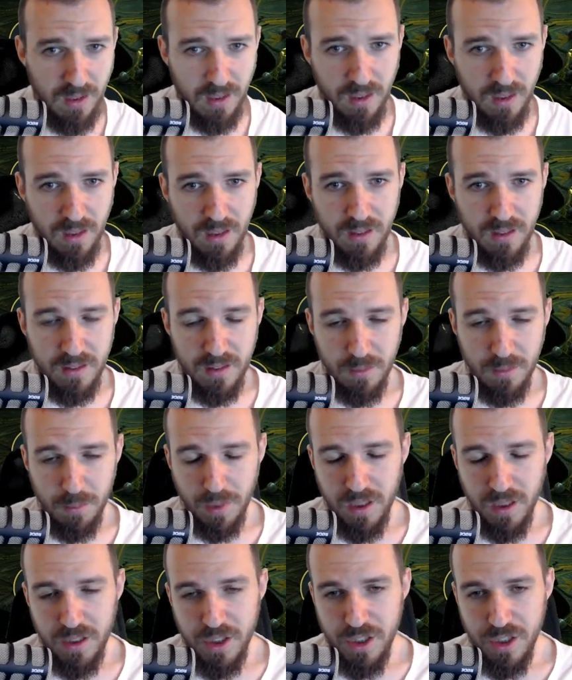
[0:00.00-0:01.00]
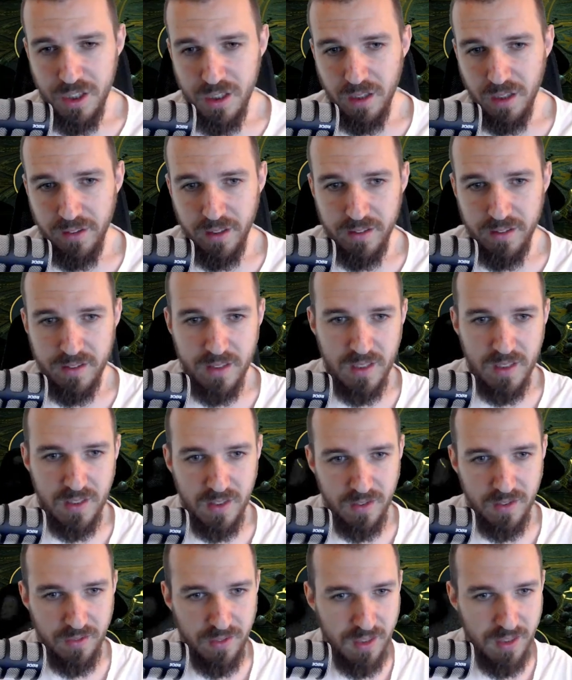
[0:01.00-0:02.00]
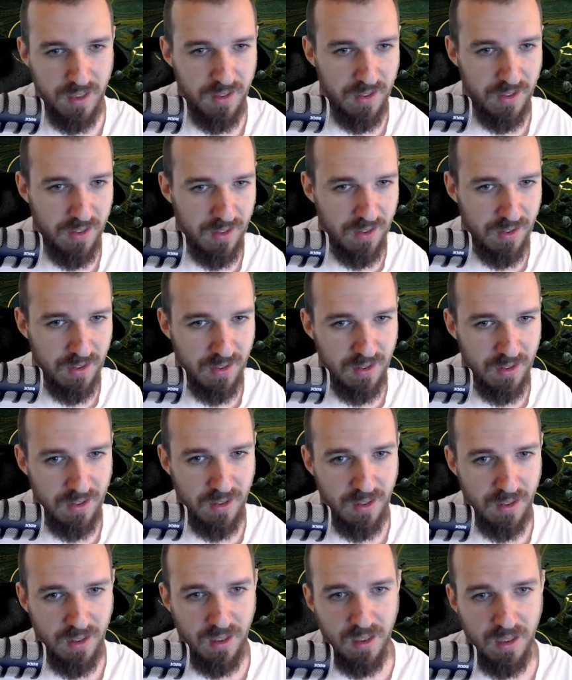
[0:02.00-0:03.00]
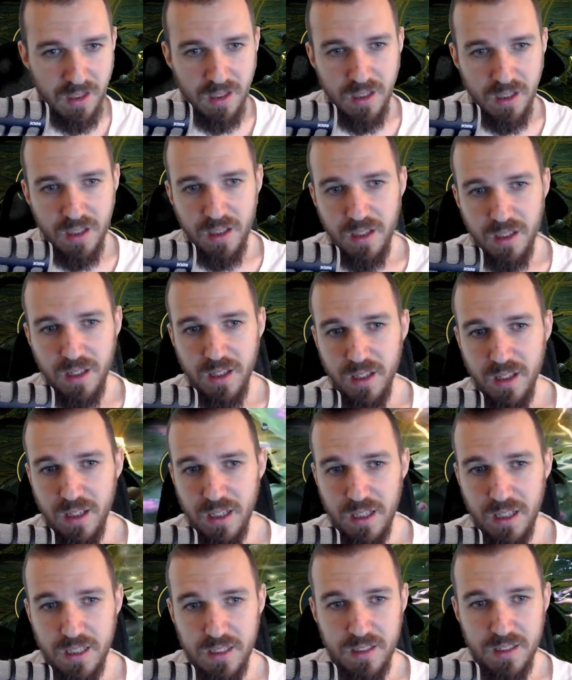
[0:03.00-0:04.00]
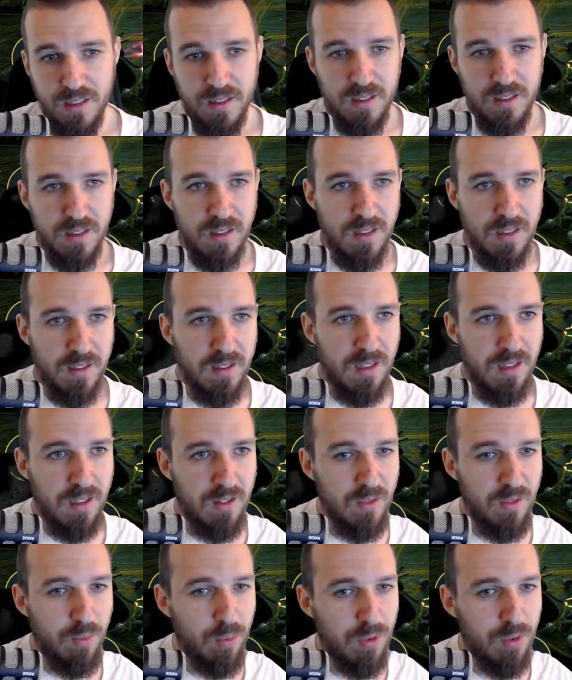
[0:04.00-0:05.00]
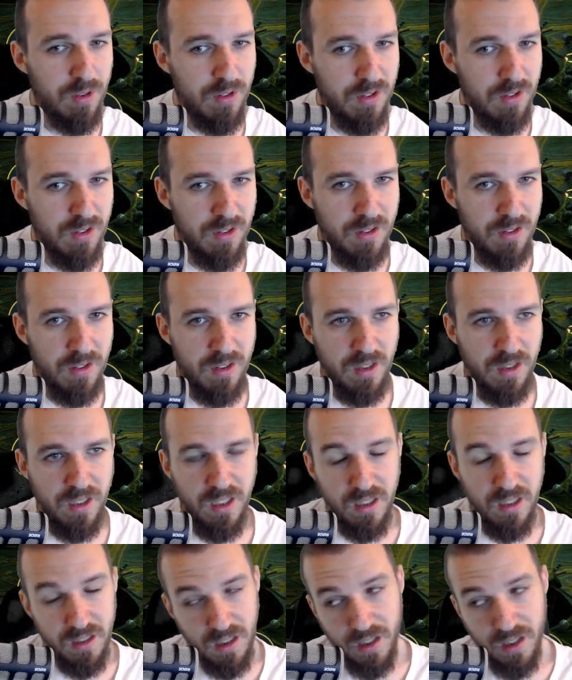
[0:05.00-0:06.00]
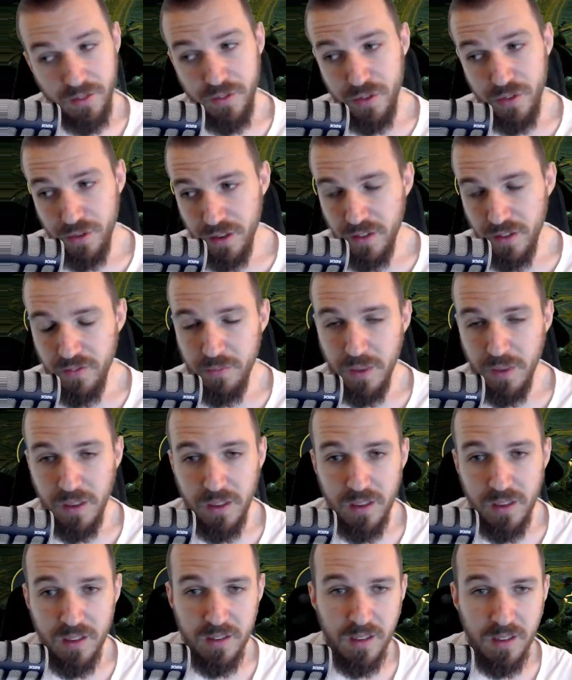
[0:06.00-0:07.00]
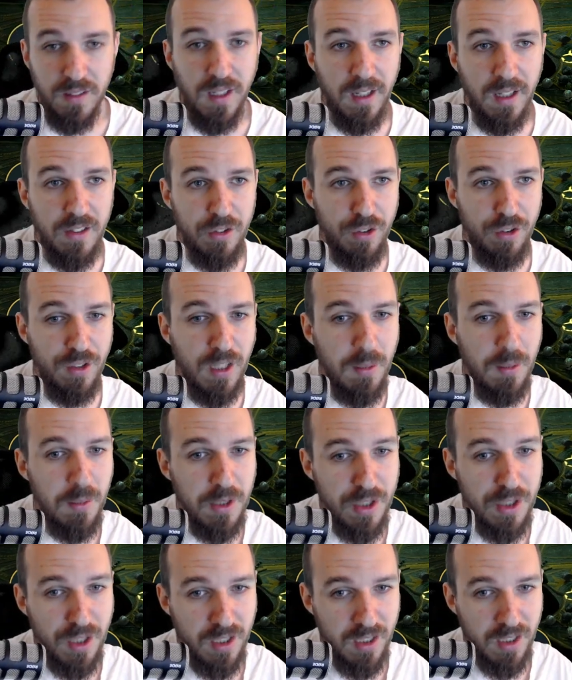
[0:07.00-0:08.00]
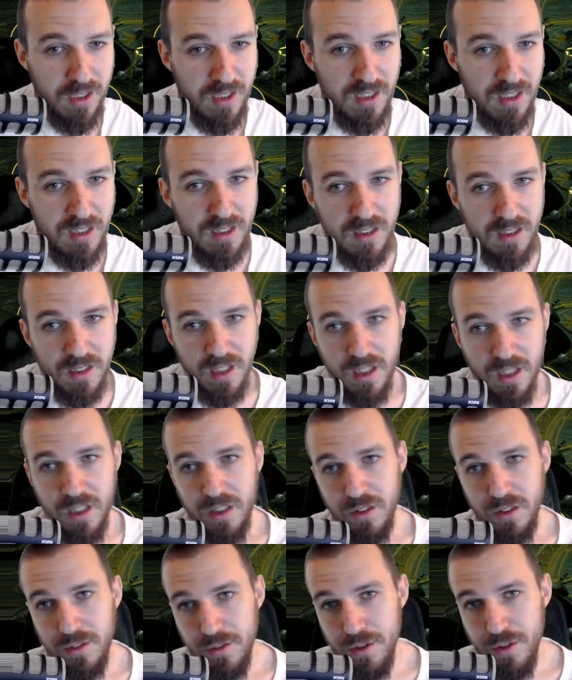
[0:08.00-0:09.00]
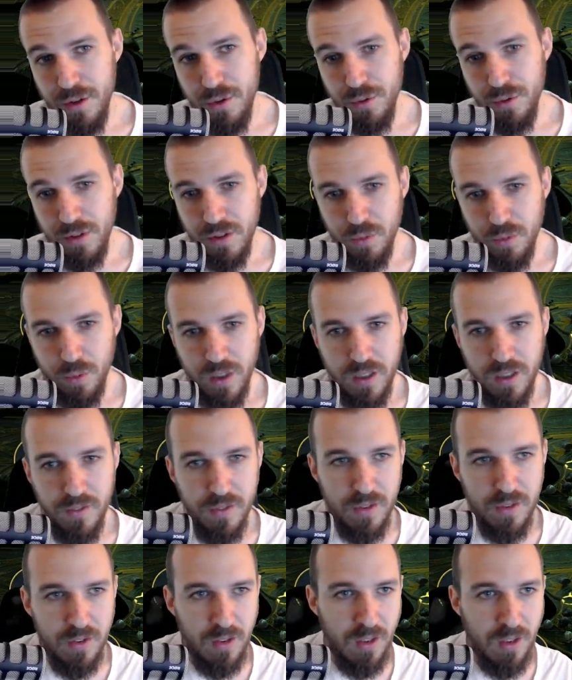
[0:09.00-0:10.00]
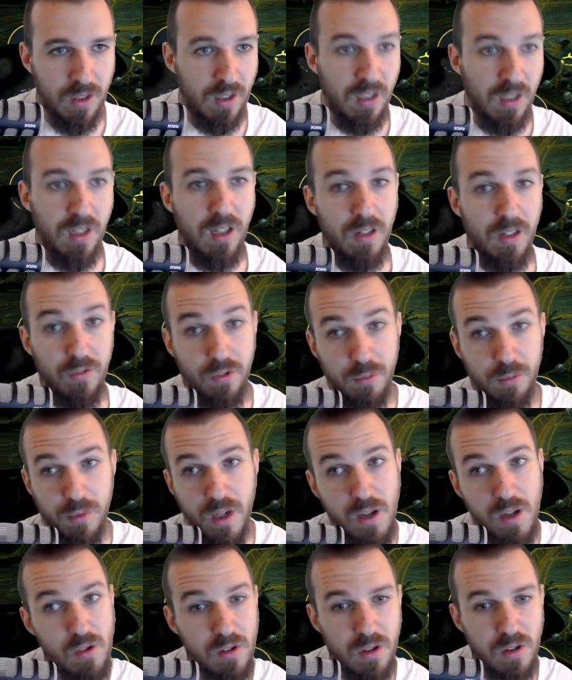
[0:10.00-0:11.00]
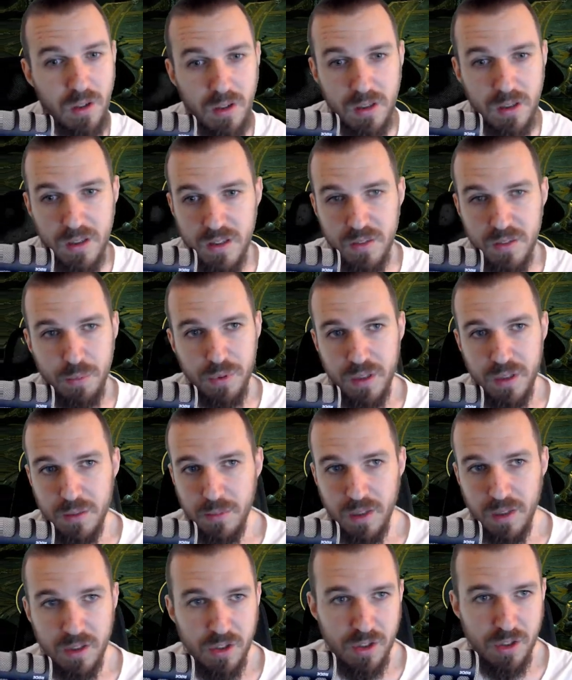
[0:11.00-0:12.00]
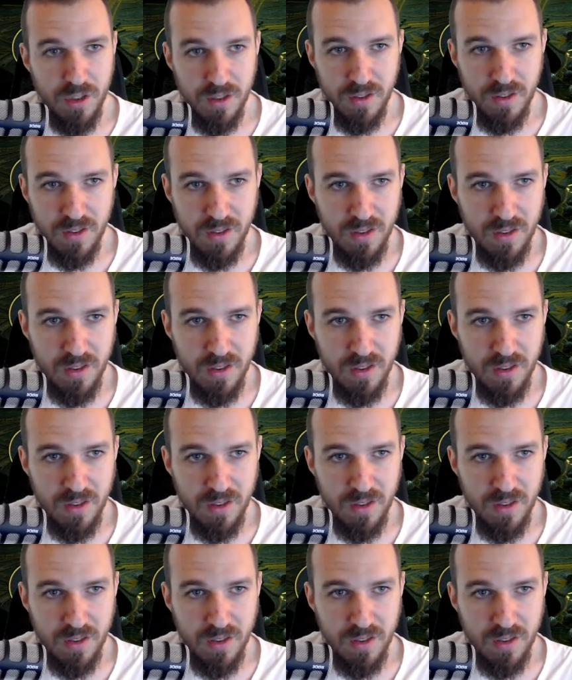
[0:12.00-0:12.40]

some blood shield accessories, and that was enough to give me that extra damage that I needed to nuke the waves. And from now on, it's pretty much just